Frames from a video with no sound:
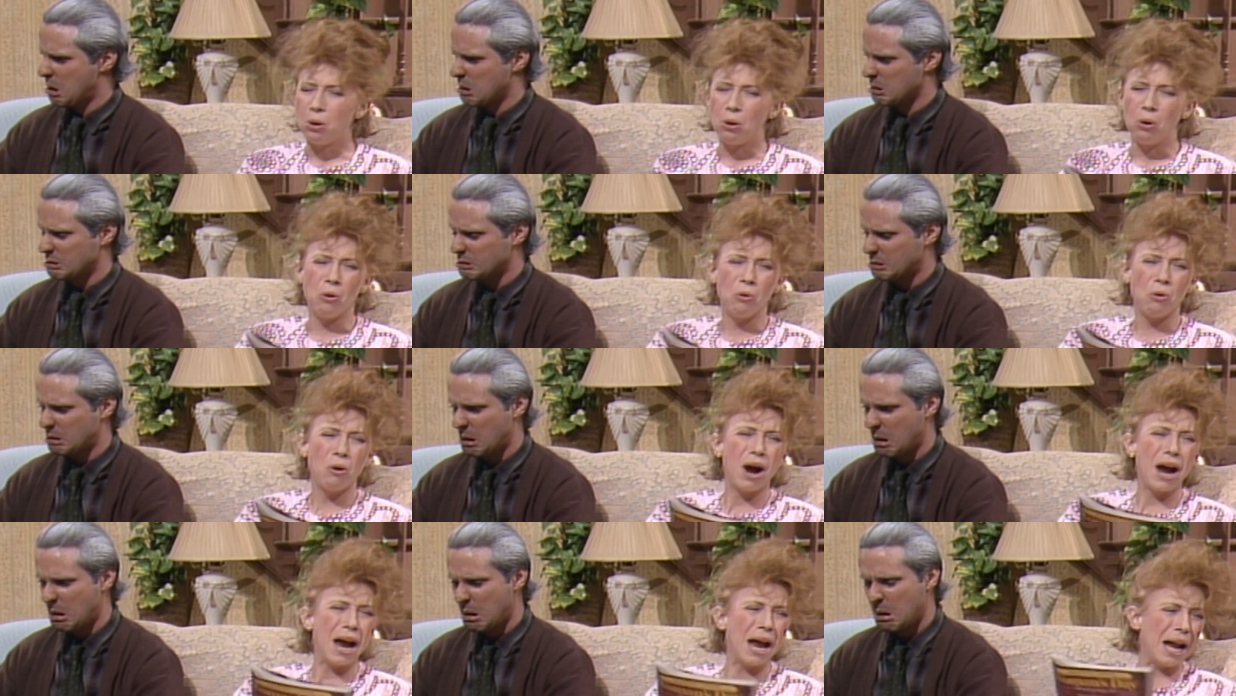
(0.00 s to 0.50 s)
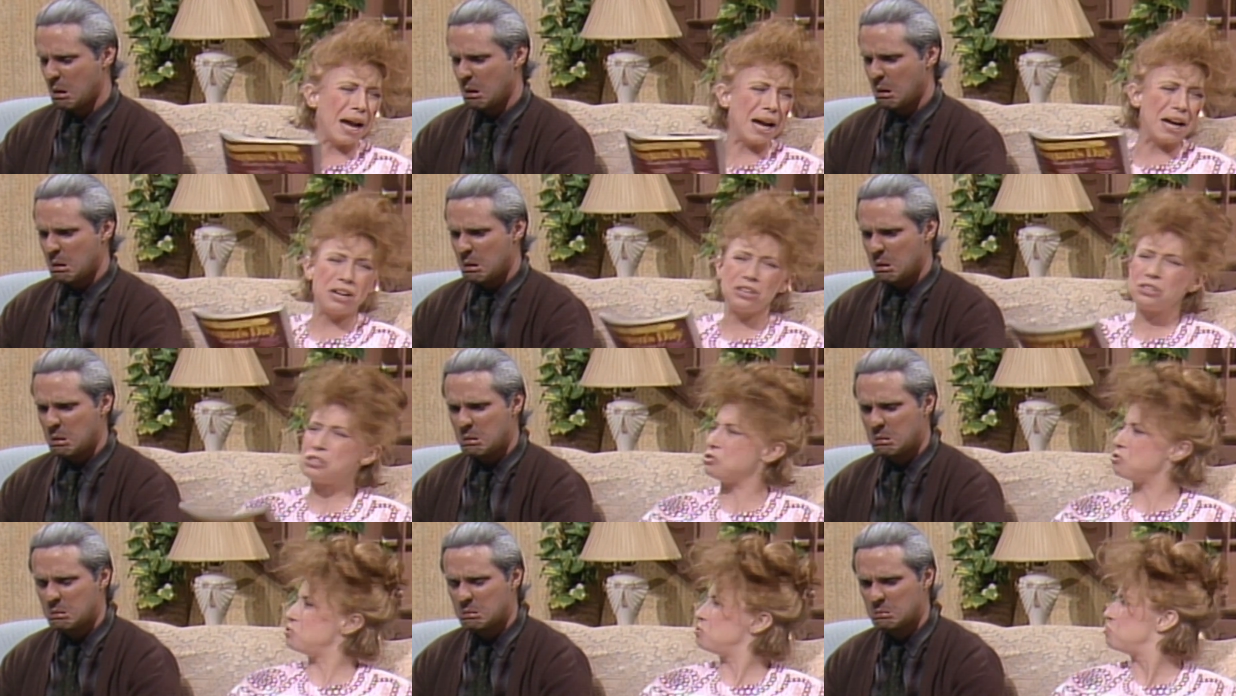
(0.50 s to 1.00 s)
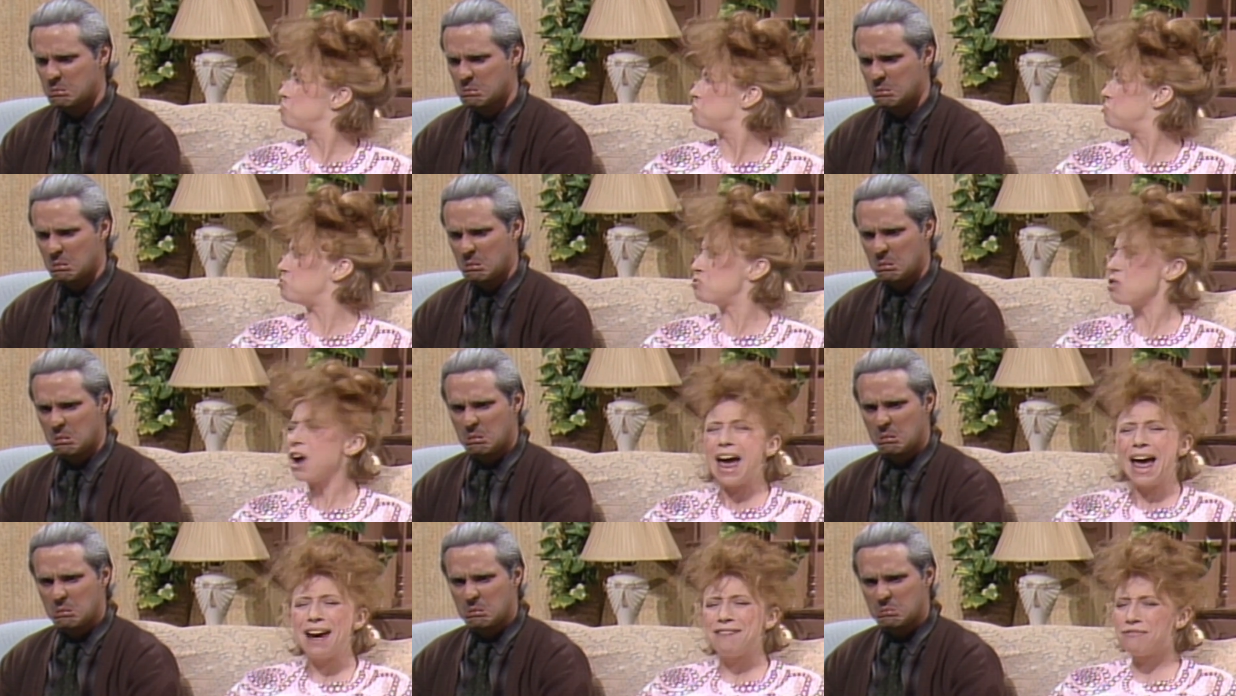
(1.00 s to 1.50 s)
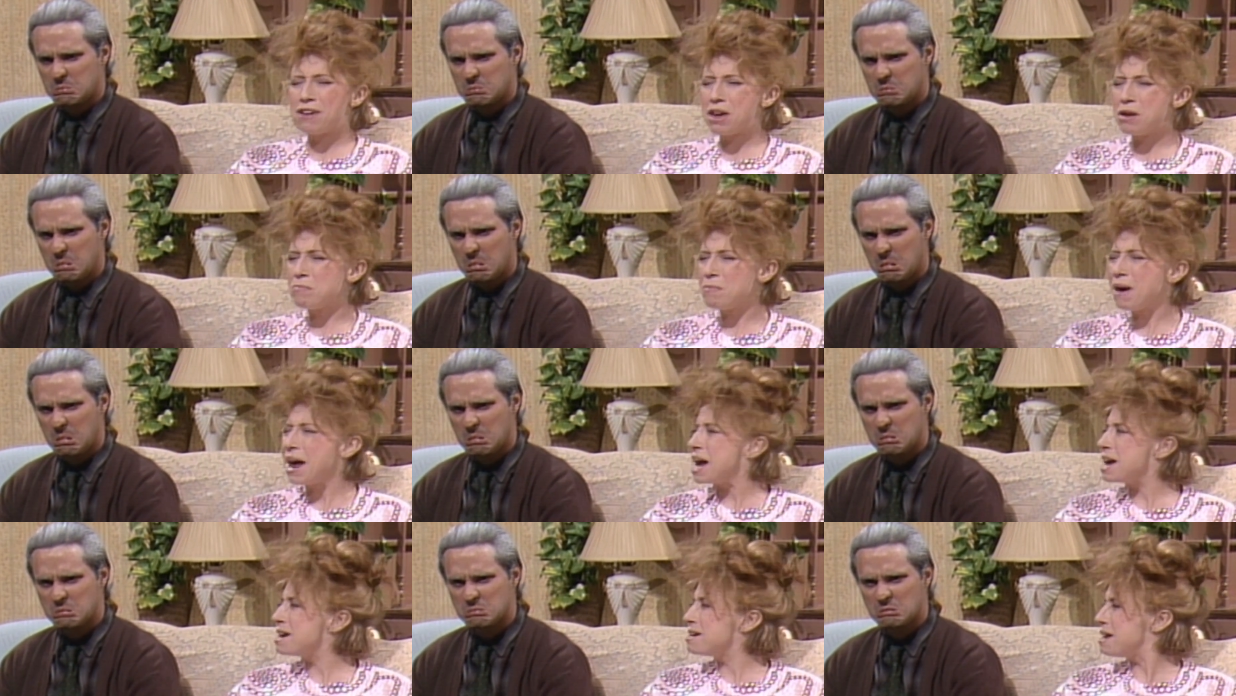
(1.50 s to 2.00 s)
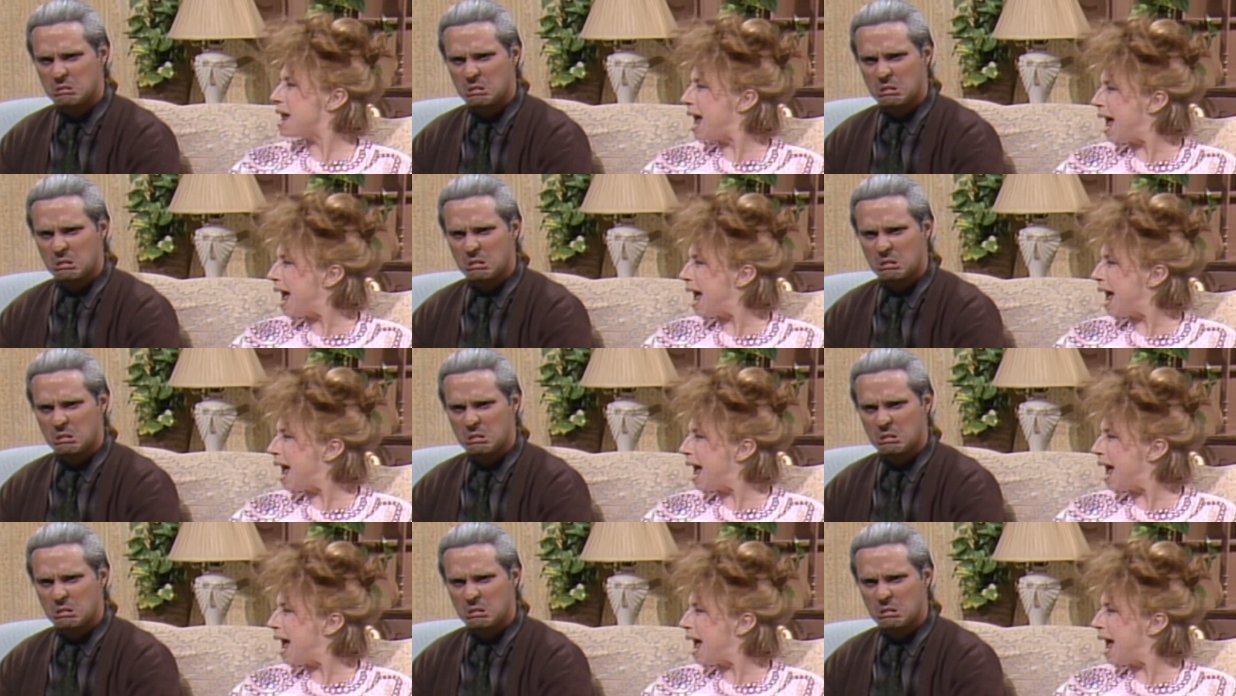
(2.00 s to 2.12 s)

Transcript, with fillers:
Speaker 1: Oh, well, he's driving me